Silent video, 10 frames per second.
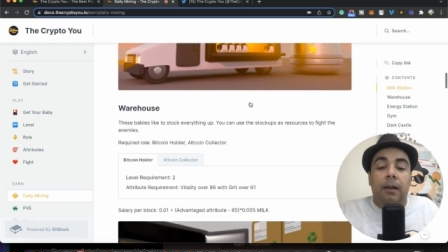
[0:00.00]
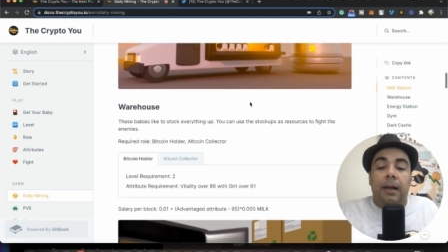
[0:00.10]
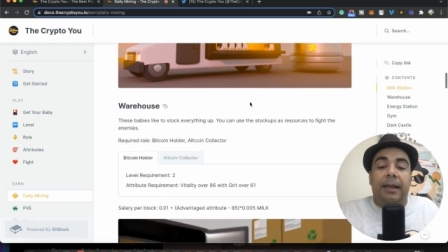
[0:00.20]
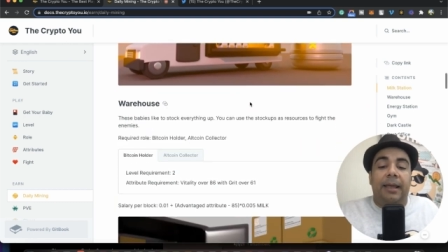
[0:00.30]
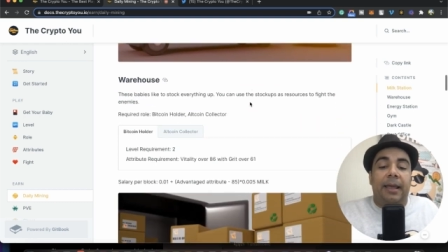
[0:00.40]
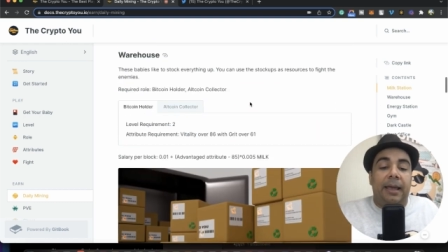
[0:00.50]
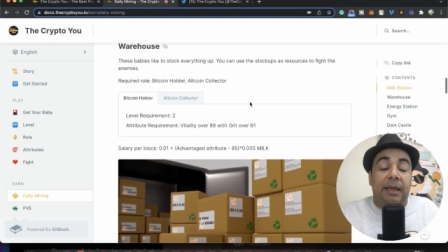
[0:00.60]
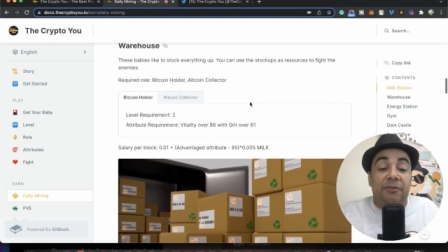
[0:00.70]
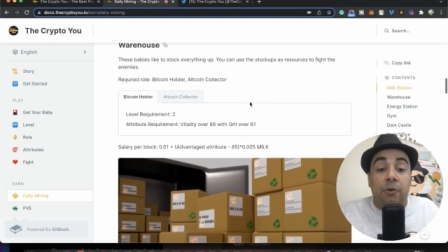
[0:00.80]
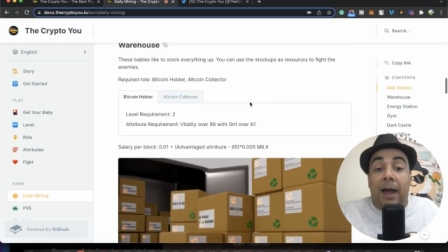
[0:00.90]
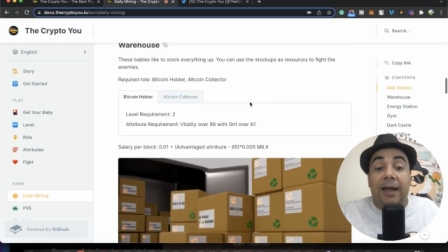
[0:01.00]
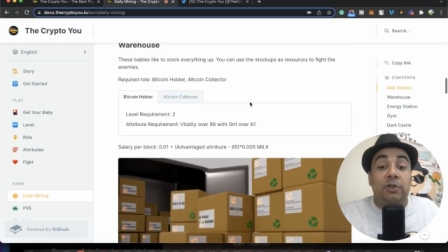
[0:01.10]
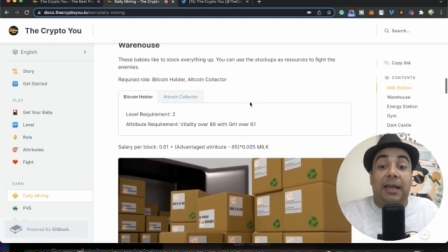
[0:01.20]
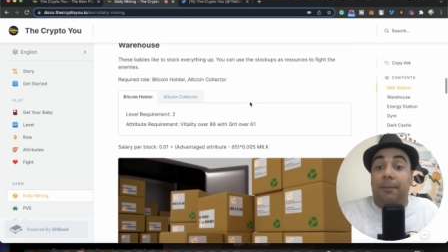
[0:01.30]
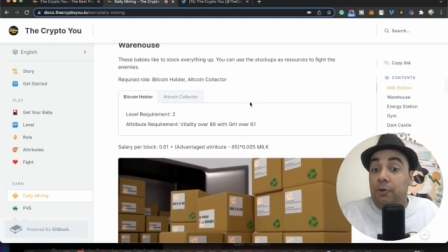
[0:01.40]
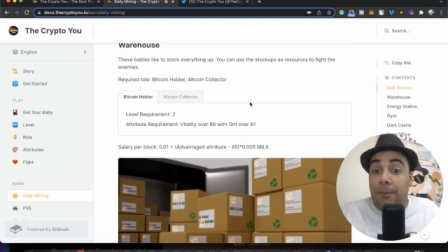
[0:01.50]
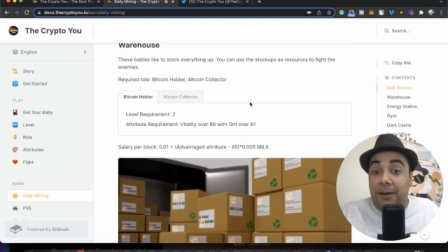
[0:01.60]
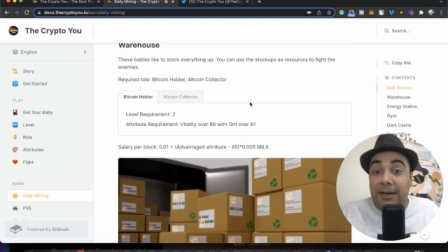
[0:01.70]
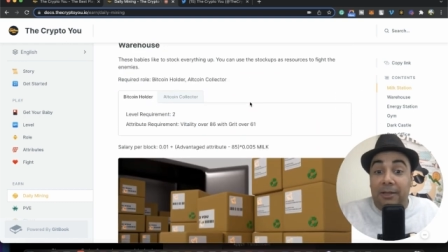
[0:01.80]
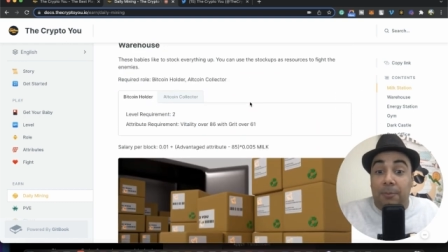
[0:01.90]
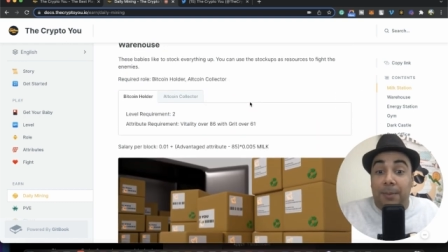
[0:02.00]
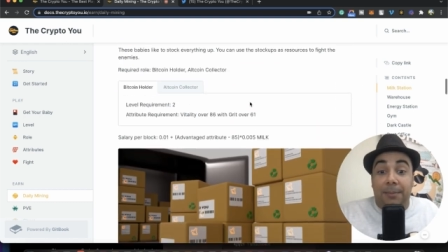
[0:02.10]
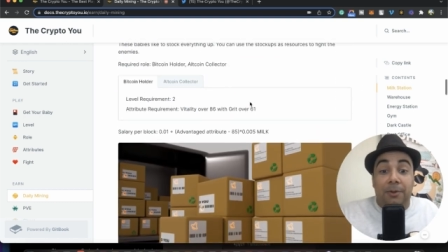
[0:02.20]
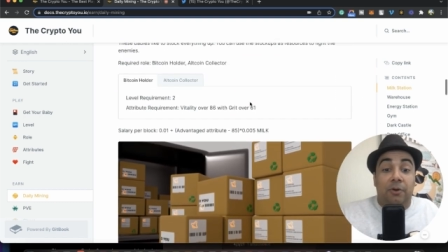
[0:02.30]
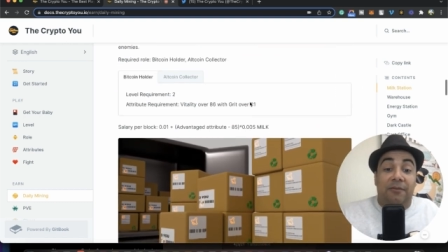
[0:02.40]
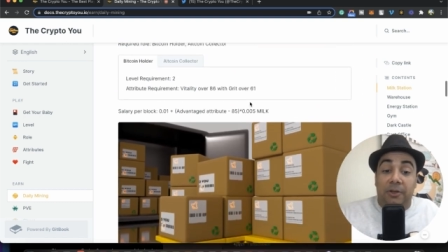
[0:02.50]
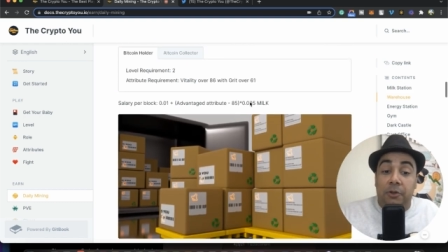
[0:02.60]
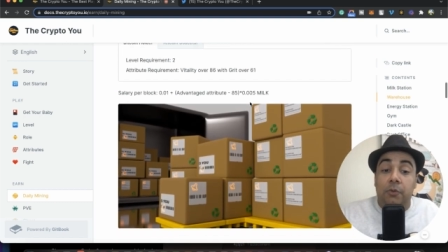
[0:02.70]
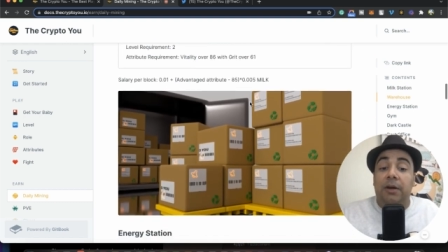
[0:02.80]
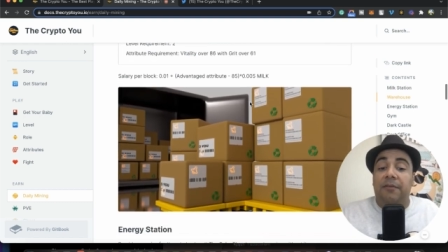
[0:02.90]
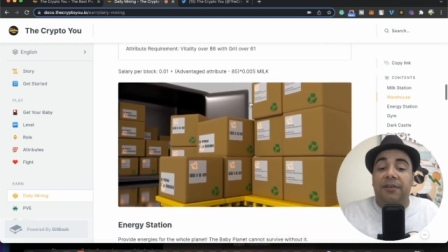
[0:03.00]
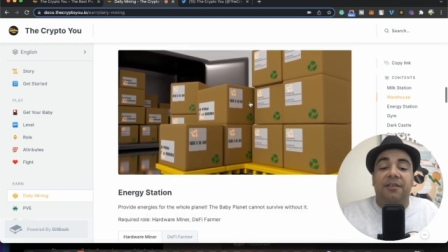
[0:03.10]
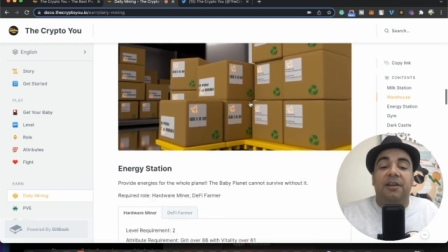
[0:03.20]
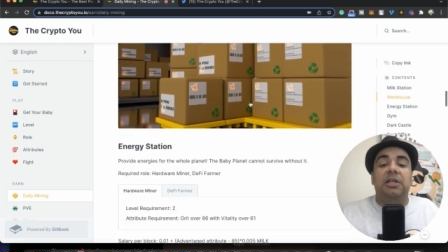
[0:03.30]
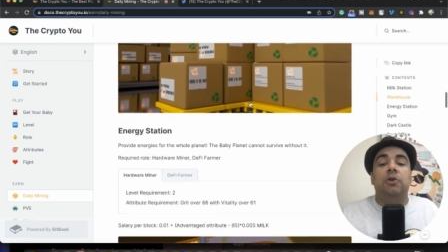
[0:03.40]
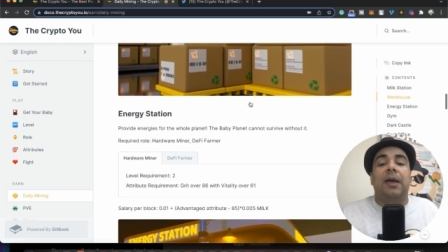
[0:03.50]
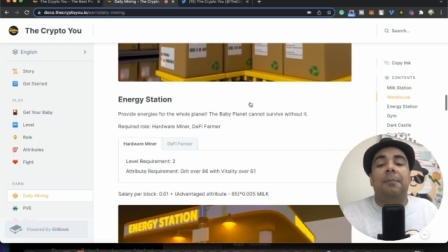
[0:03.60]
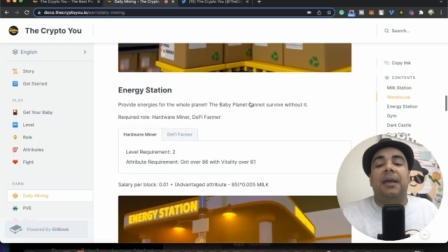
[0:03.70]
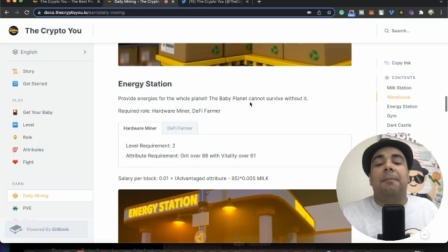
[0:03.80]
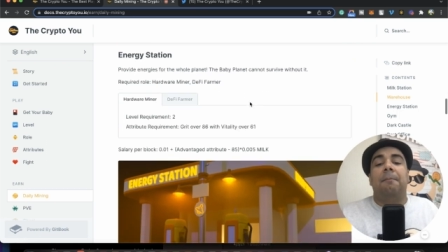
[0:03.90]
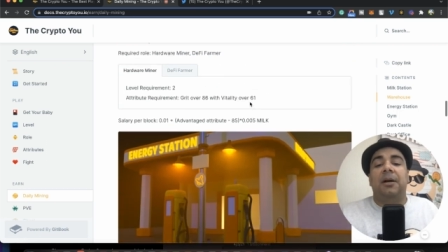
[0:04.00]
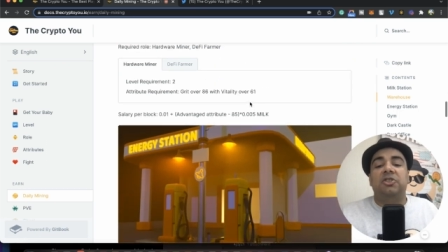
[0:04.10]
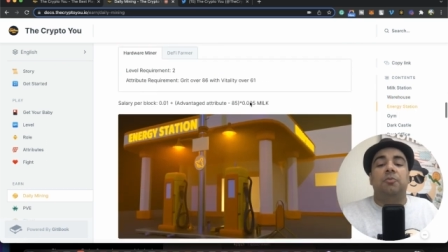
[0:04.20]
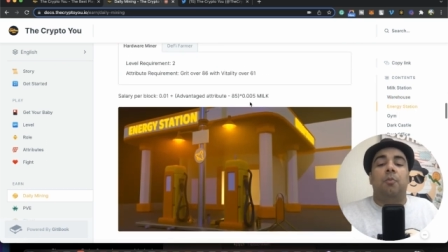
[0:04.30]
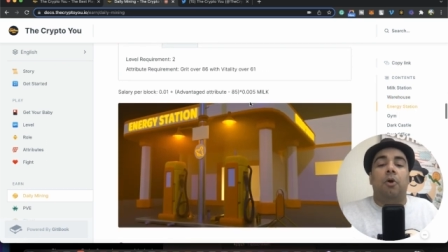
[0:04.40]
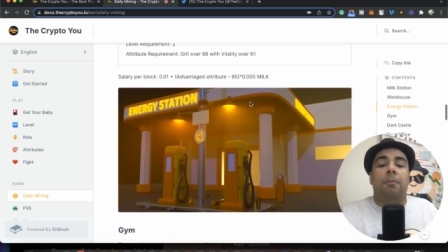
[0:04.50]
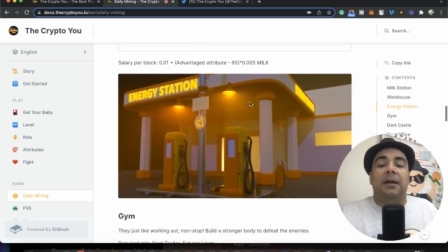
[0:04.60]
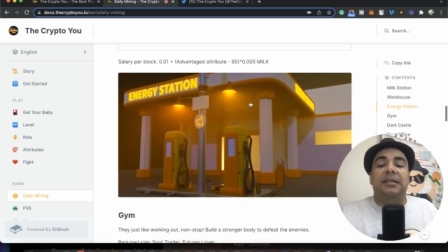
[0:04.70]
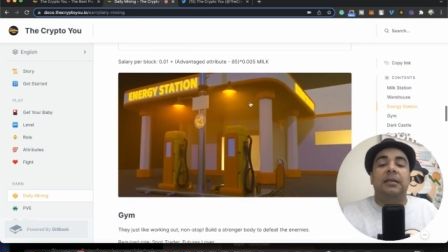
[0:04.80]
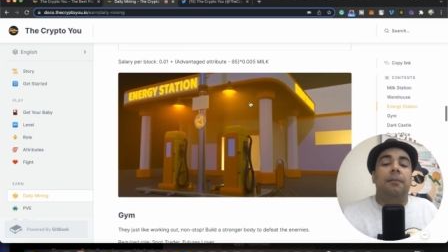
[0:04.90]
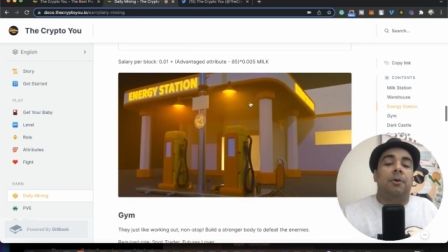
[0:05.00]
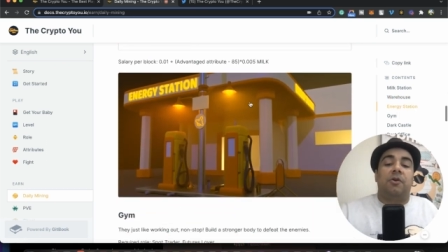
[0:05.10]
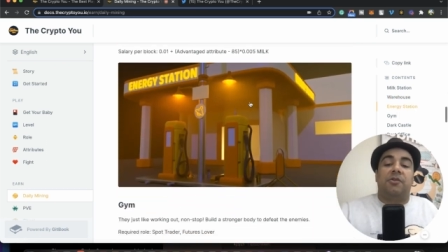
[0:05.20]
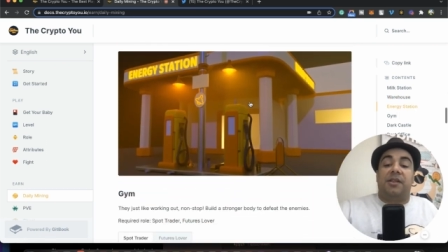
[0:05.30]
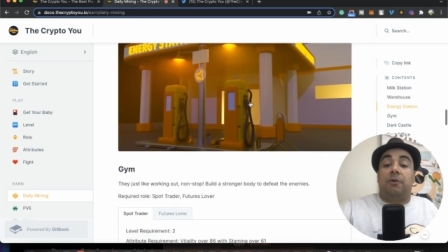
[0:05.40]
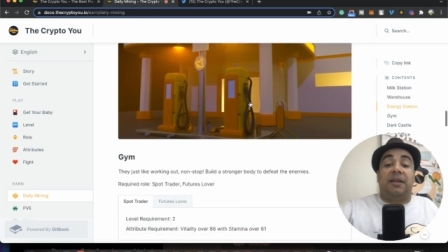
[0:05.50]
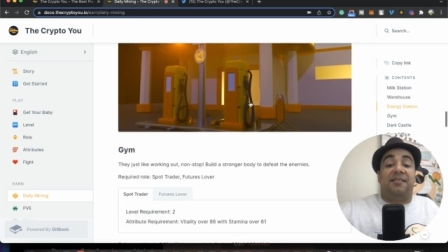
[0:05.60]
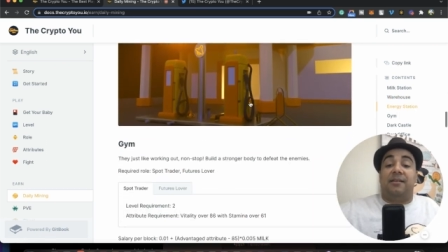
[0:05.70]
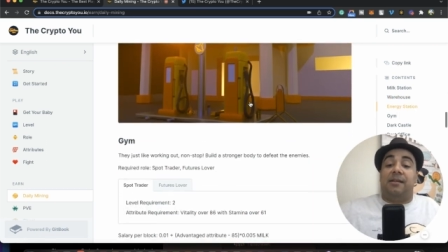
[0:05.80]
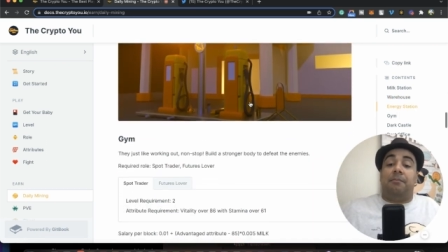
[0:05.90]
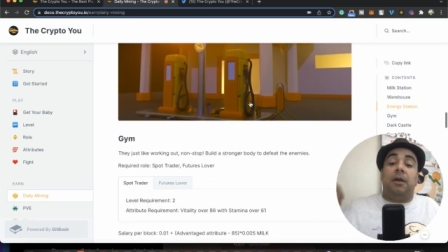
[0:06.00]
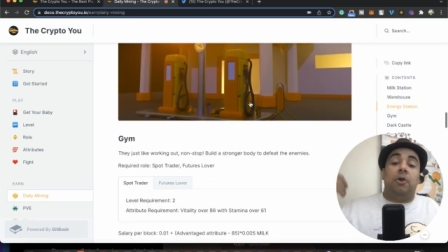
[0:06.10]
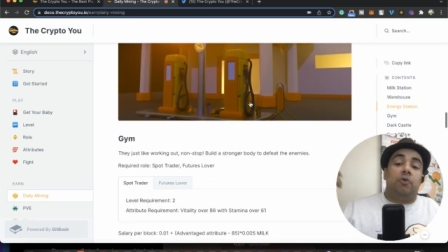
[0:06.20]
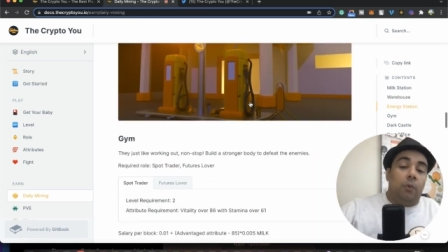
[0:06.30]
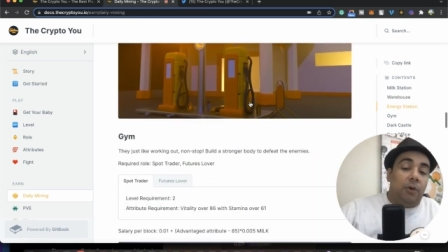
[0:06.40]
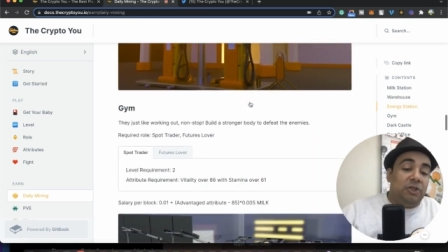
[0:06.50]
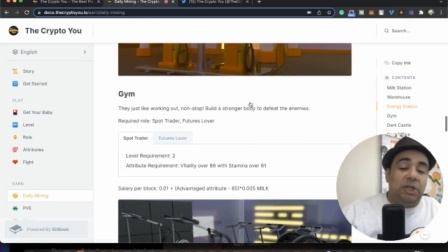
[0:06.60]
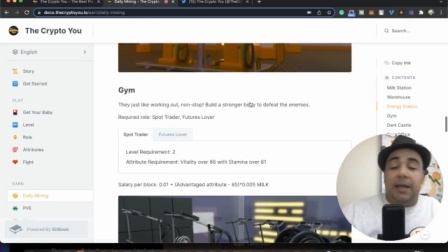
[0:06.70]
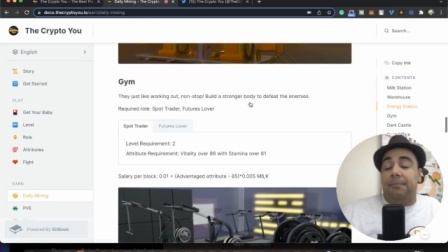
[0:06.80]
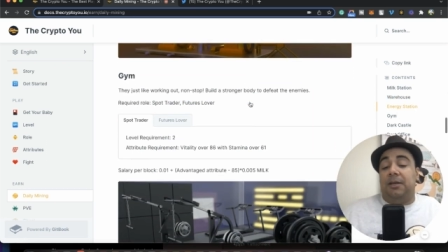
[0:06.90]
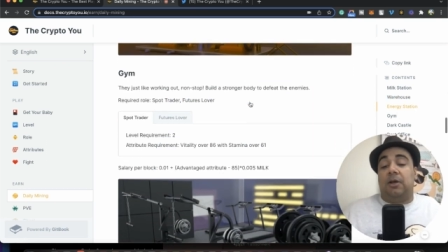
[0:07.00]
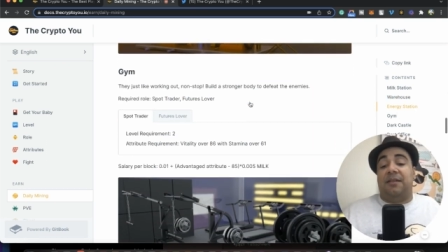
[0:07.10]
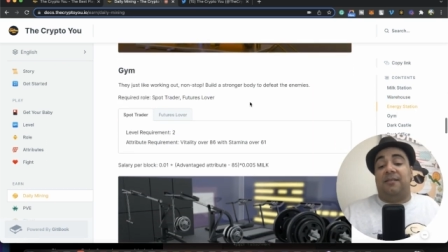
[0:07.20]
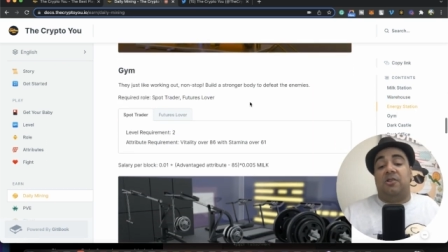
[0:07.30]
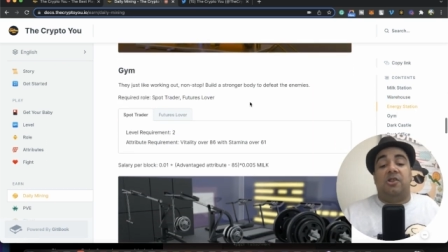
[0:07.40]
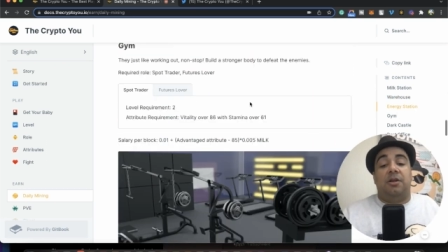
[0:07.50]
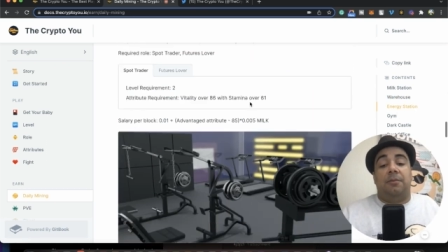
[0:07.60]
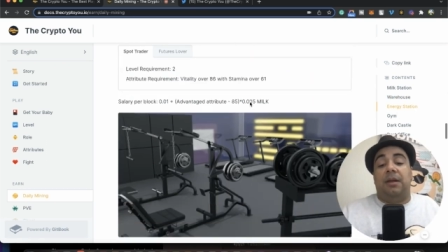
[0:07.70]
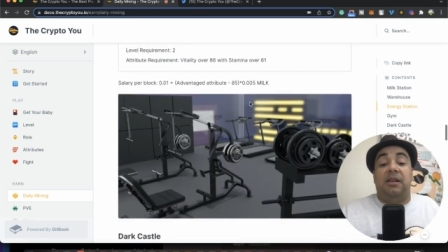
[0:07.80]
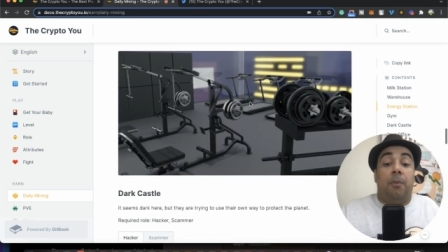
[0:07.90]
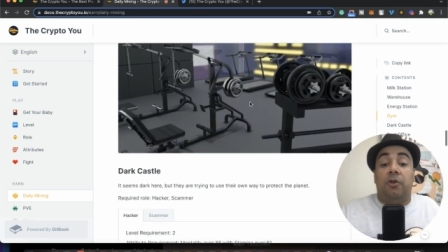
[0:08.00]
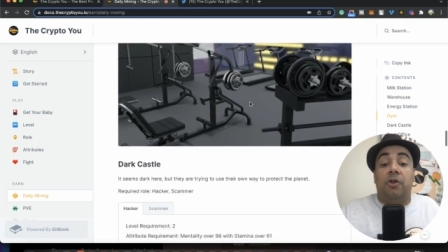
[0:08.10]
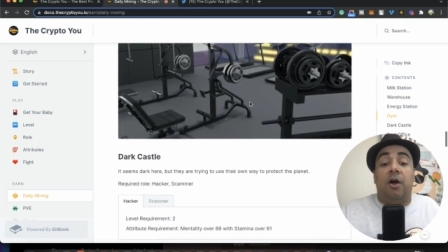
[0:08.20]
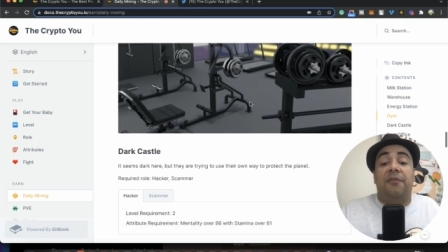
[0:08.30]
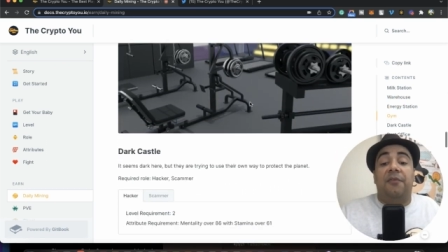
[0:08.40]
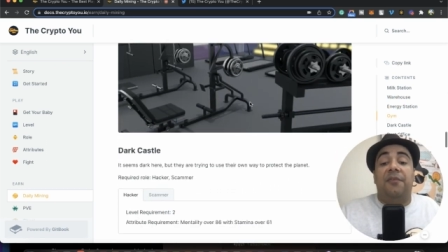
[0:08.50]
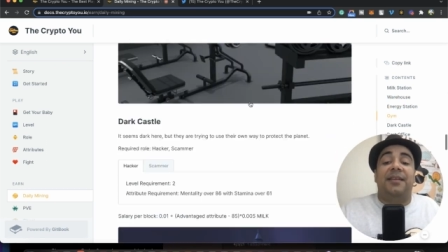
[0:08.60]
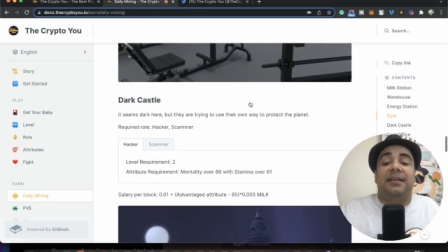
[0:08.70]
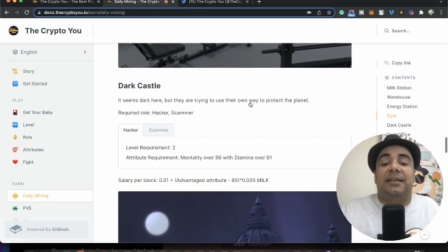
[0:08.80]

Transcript: If you're actually able to upgrade your baby to level two, level three, you can make much more money because now you can send them to a gym, you can send them in the post office, et